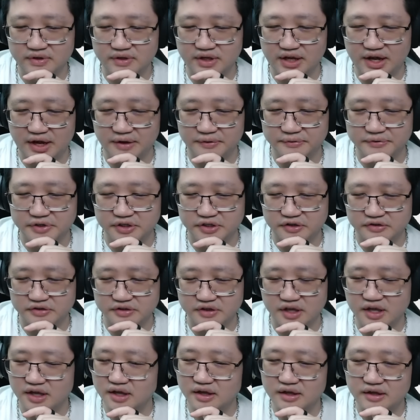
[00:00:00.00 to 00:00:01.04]
I don't think you're.
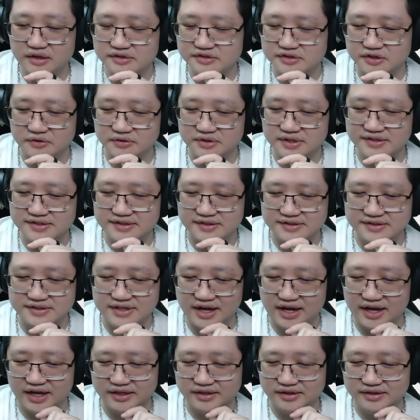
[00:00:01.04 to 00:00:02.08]
So this is
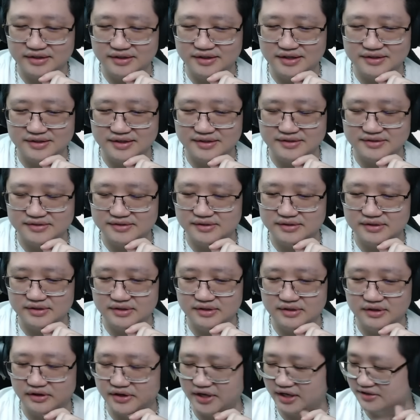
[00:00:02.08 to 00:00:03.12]
not. that's
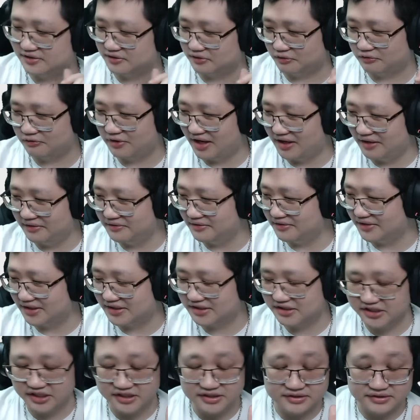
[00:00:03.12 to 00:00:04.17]
okay. So crown
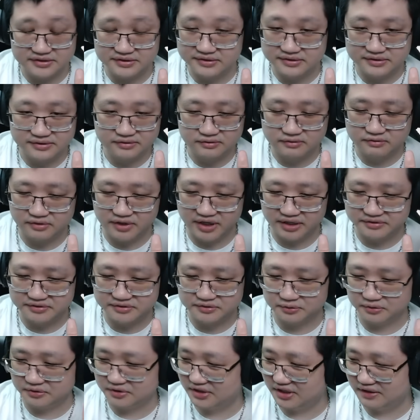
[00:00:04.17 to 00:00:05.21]
exchanges, crown
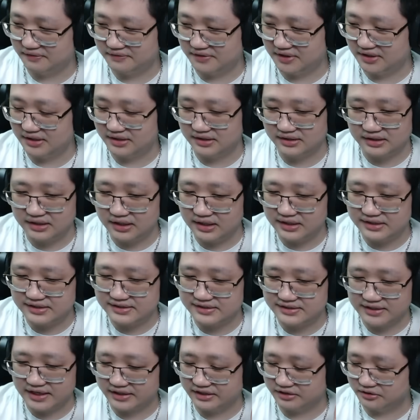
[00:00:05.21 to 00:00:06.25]
store gifting. It's
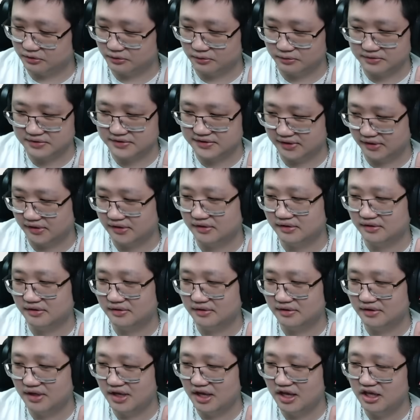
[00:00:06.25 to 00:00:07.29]
not a gold sink.
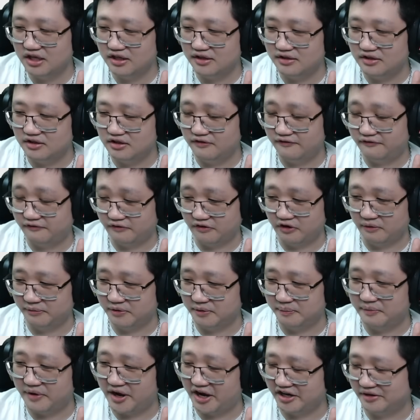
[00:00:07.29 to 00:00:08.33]
From the
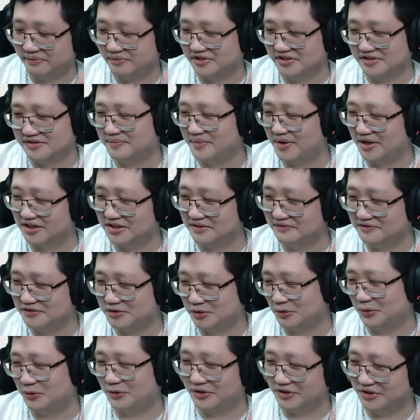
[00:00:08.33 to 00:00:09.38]
buyer perspective,
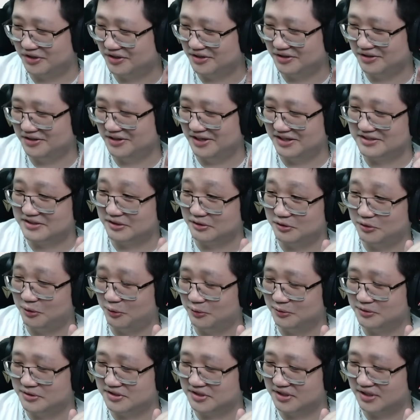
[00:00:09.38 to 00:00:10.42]
sure, it's a
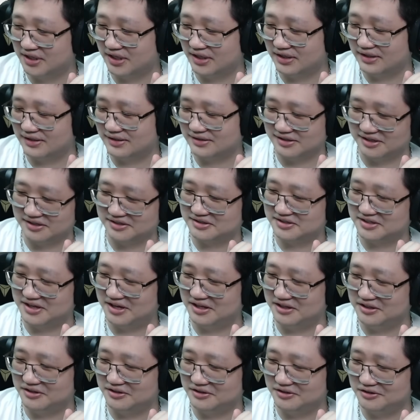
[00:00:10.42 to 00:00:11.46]
gold sink in the sense
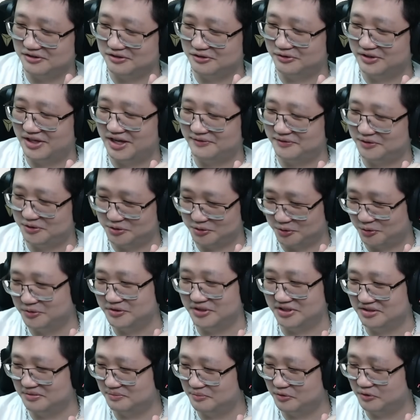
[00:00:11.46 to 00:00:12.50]
that you don't have your gold
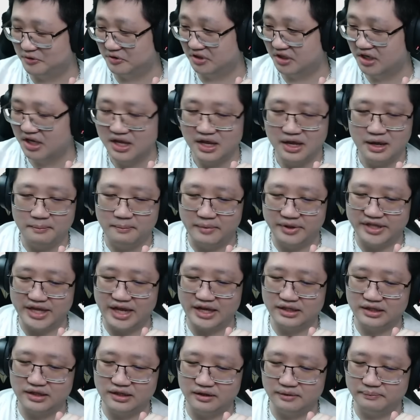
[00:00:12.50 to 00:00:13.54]
anymore. But
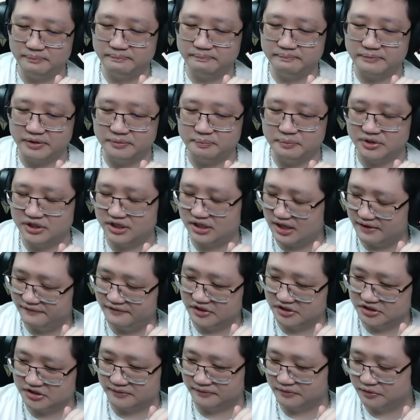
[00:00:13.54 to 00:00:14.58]
that, but the
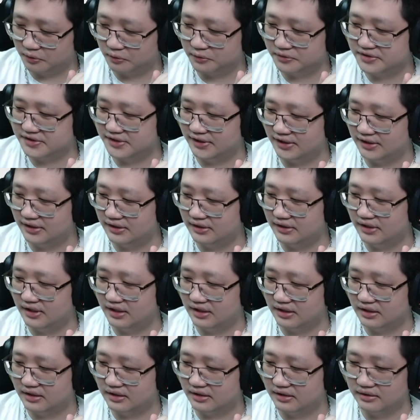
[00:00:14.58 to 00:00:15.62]
definition of gold sink
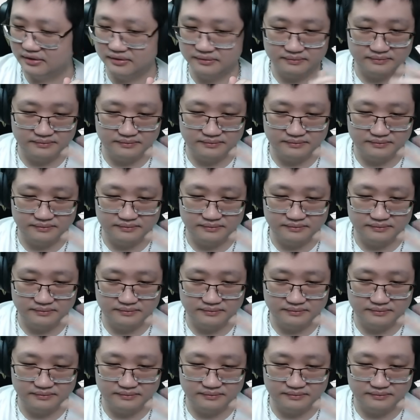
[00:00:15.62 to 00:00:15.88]
in